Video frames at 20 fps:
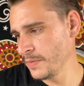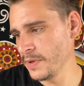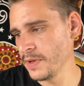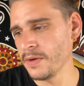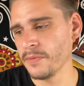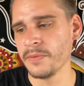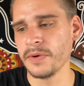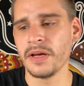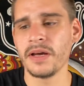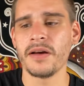
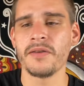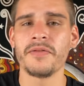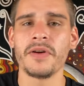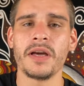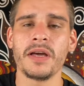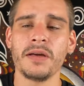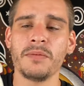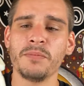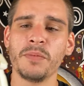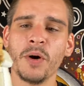then we have
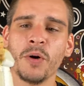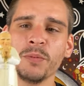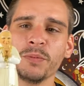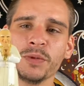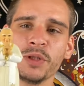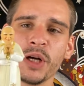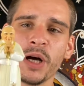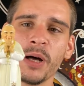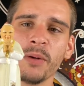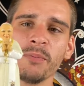a Pope
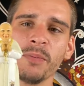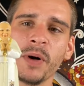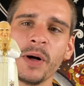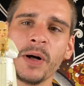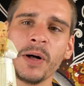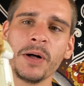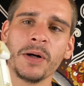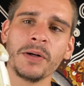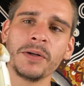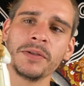John
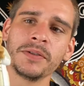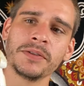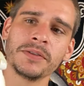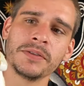Paul